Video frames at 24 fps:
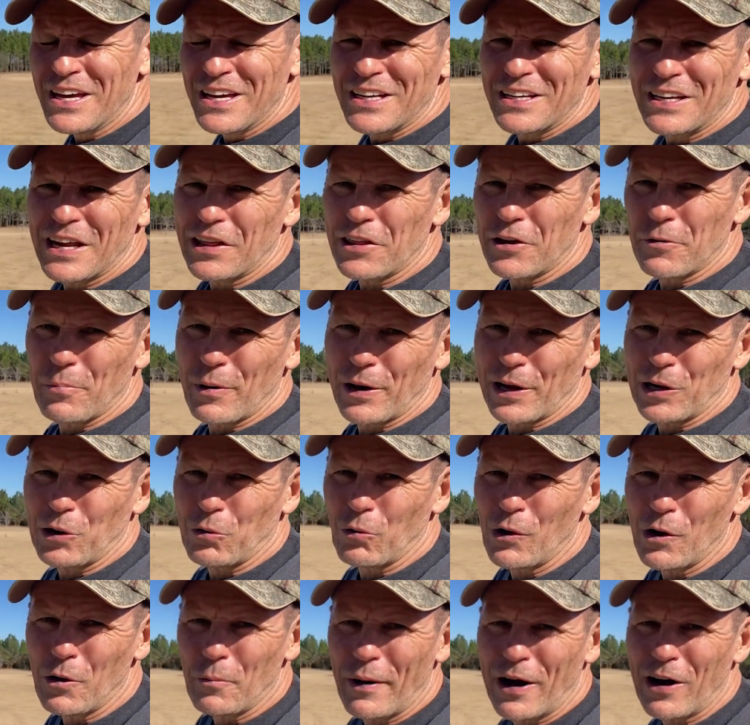Now they're bringing a
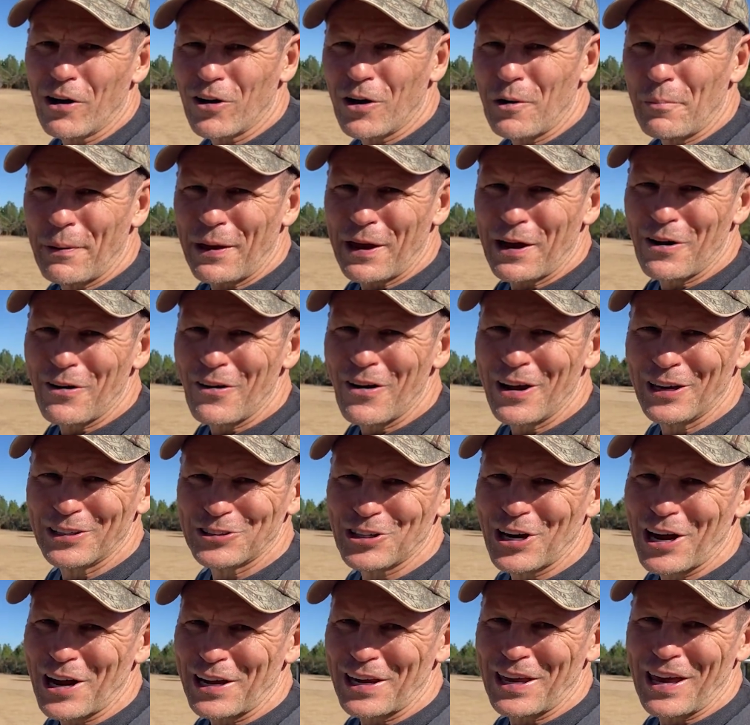wheelbarrow up here and
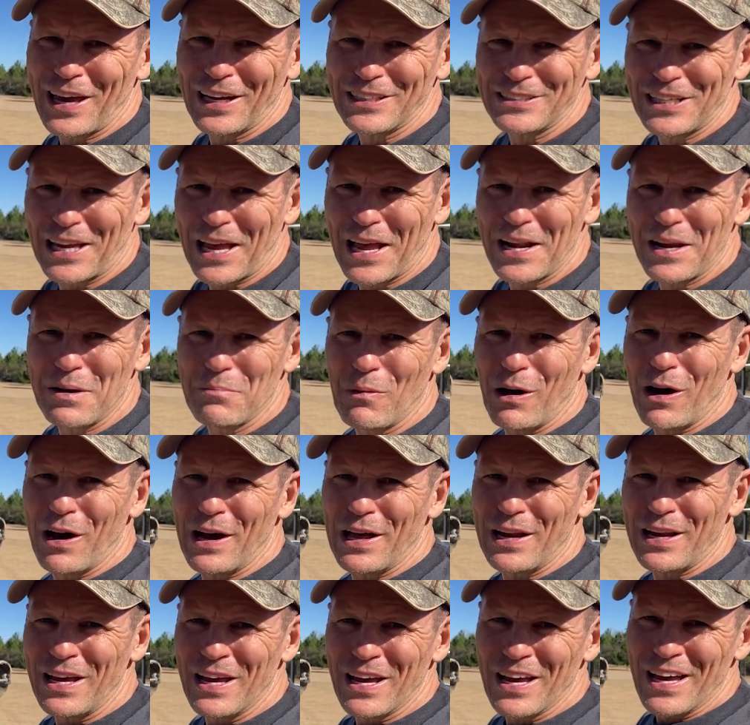try and catch any
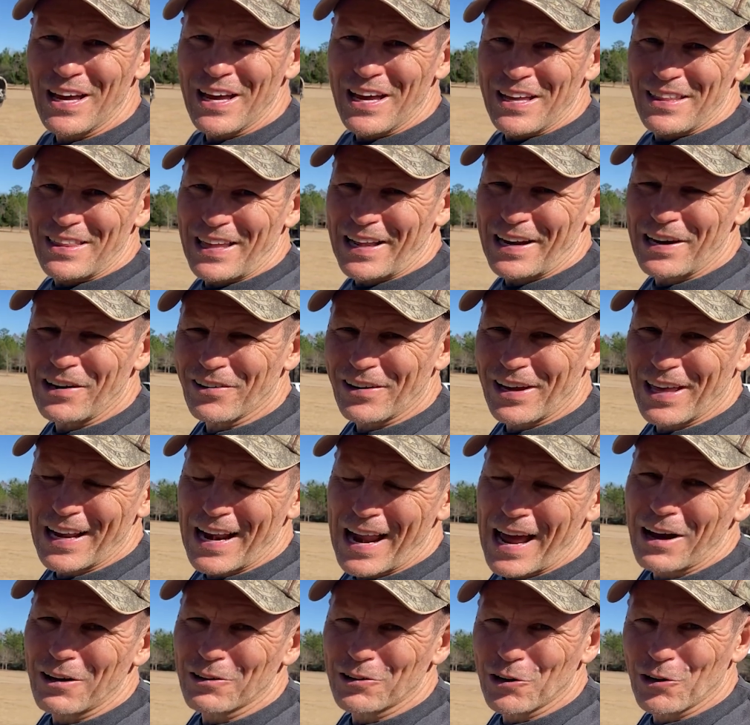mud that he'll get
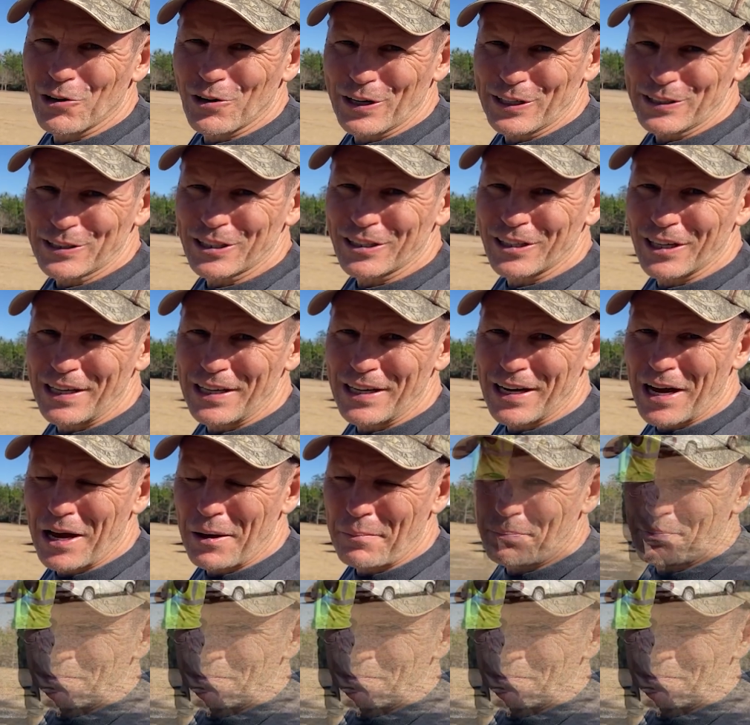out during his cleanup.